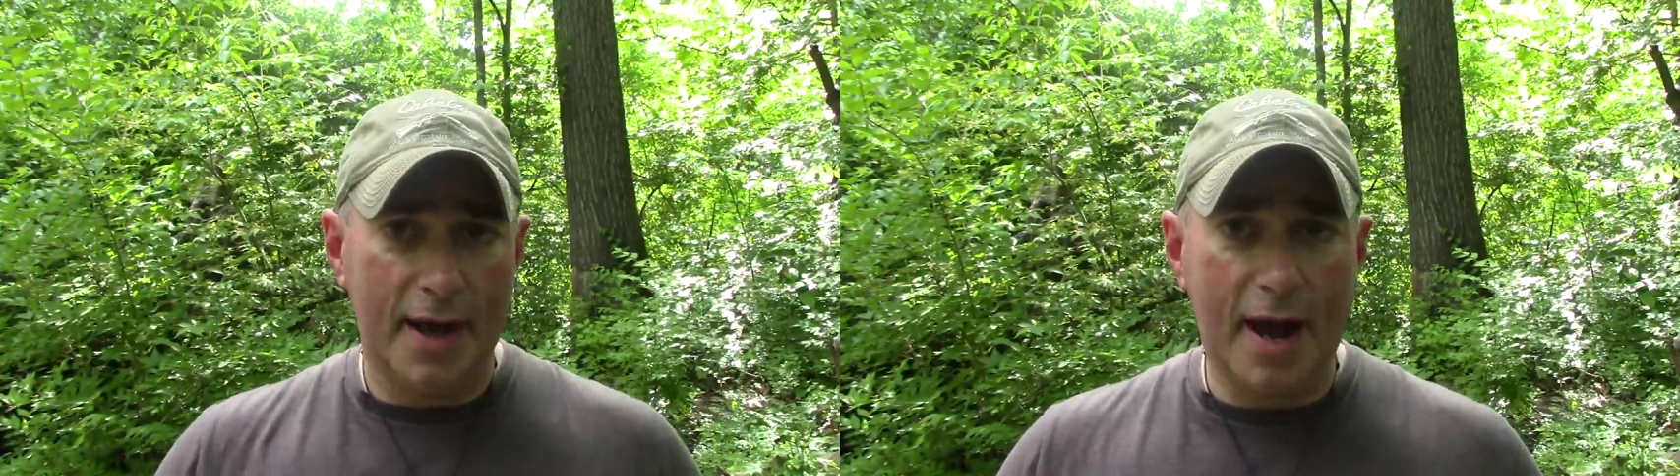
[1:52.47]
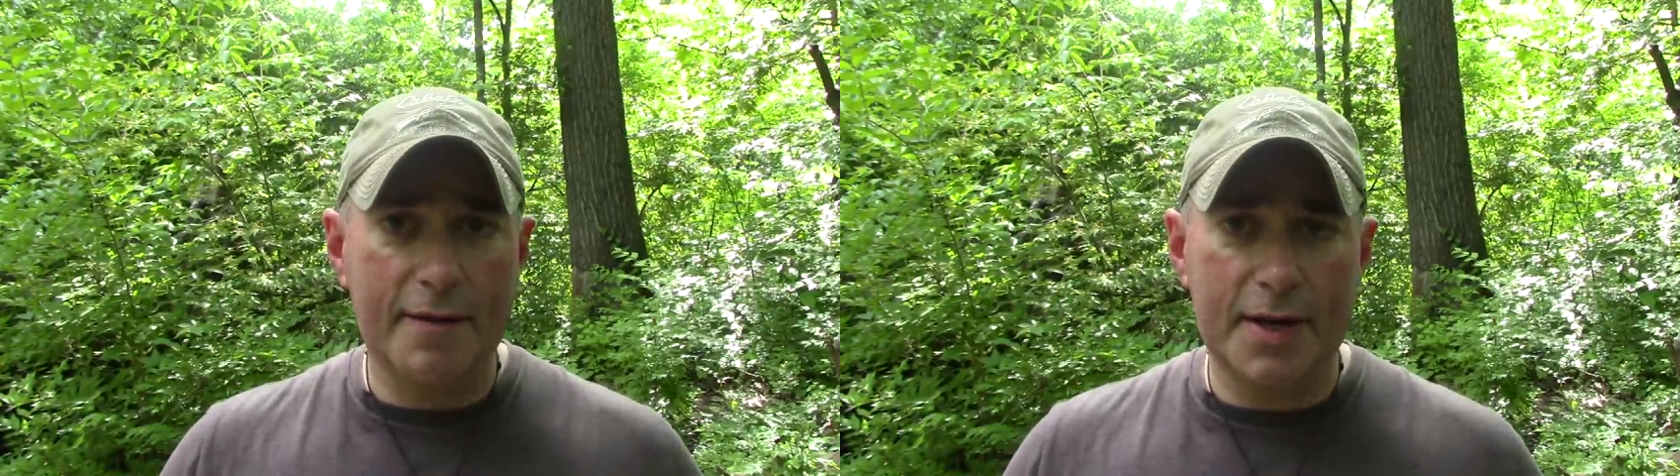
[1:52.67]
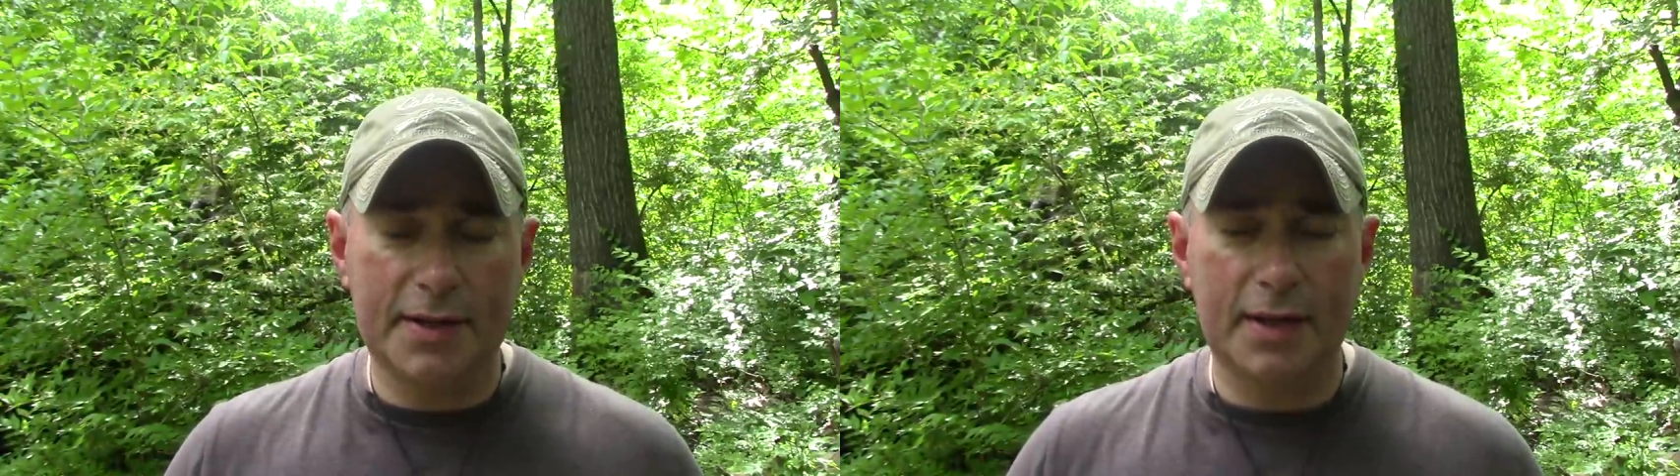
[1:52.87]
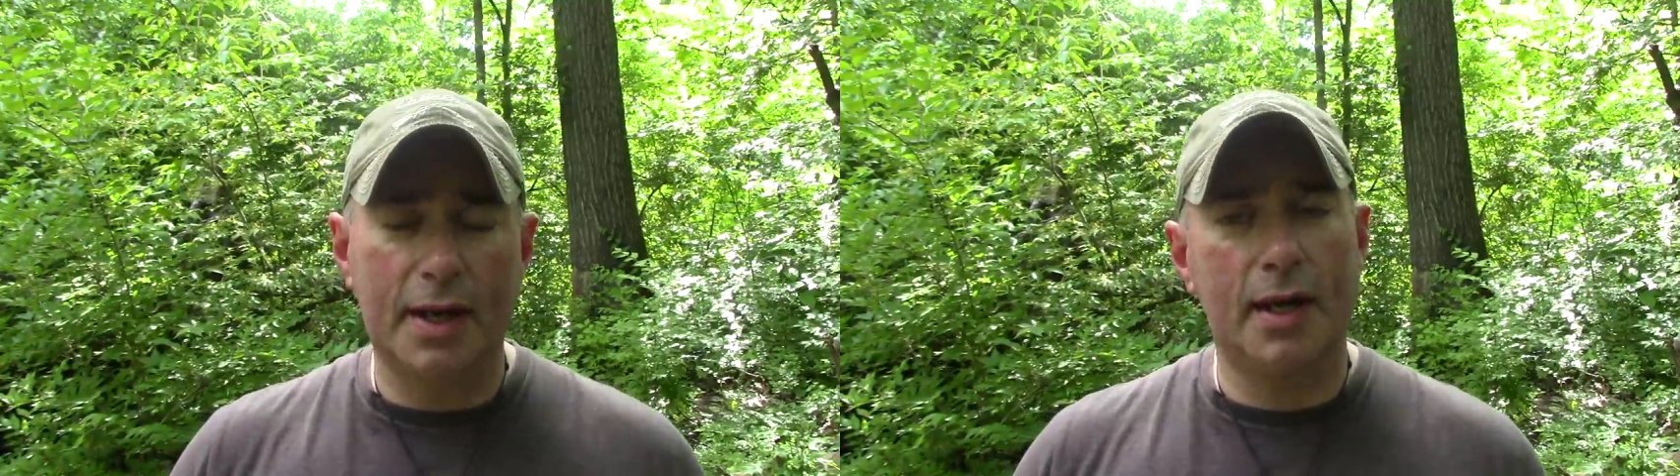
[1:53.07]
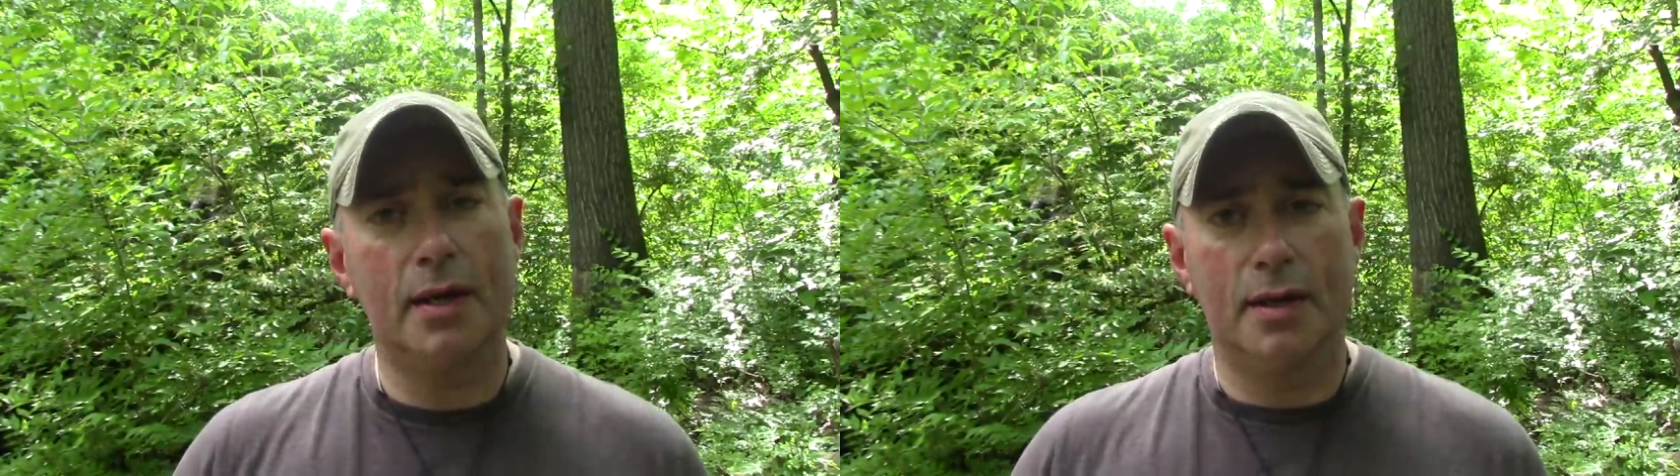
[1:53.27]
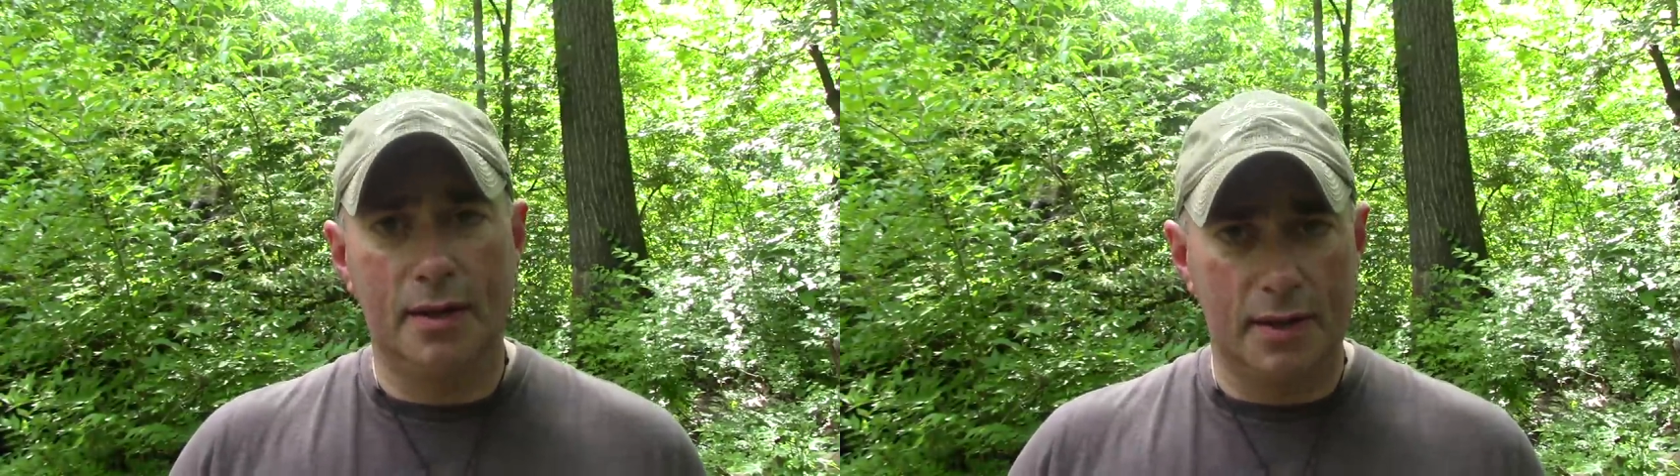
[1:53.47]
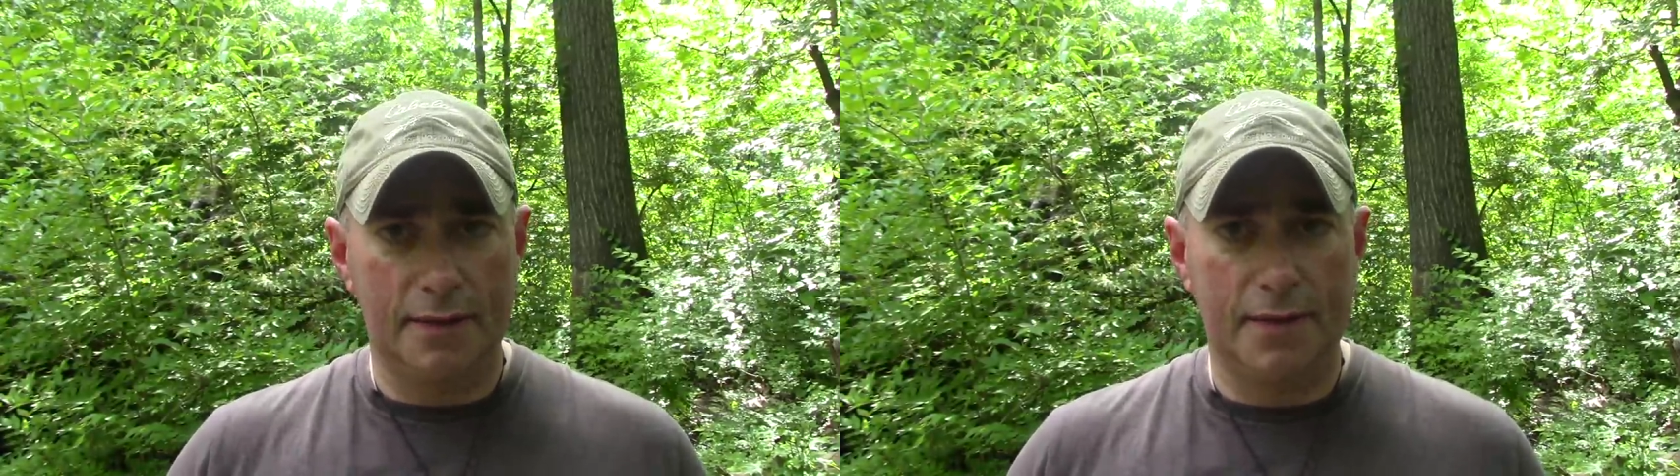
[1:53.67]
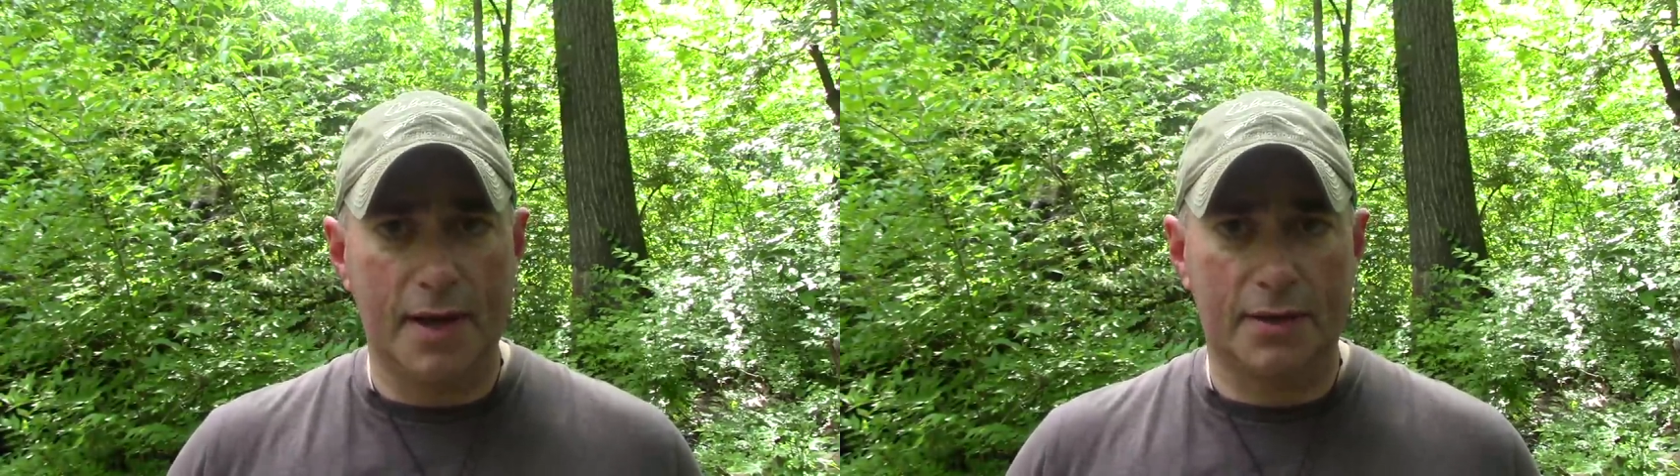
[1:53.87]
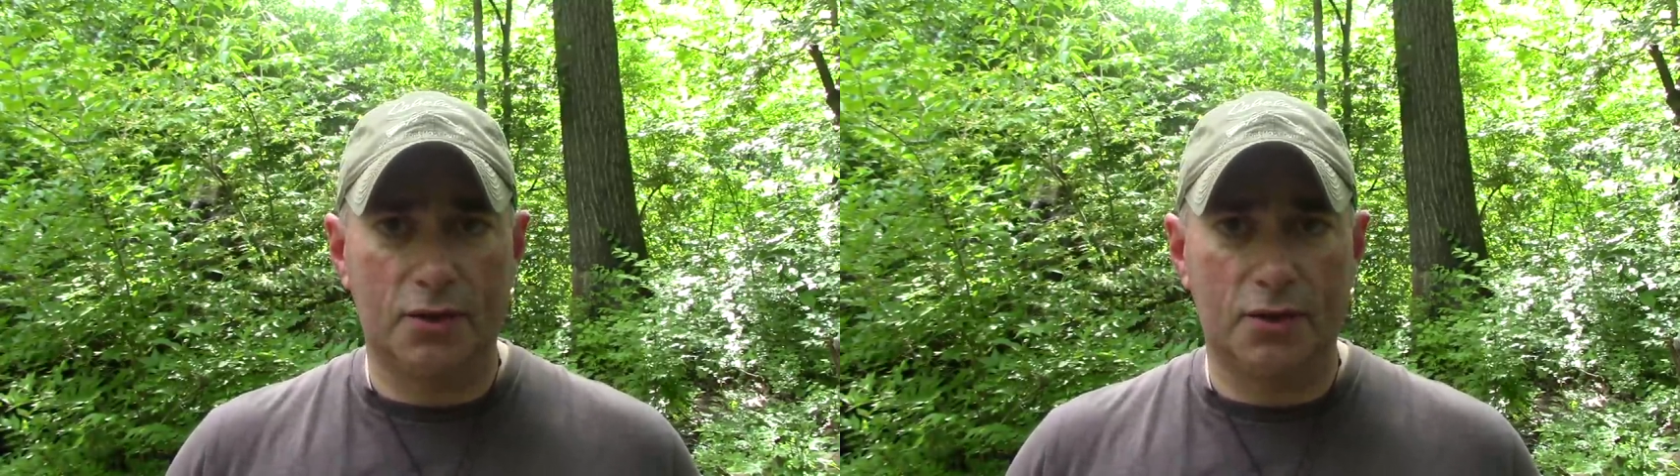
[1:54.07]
Obviously, if Les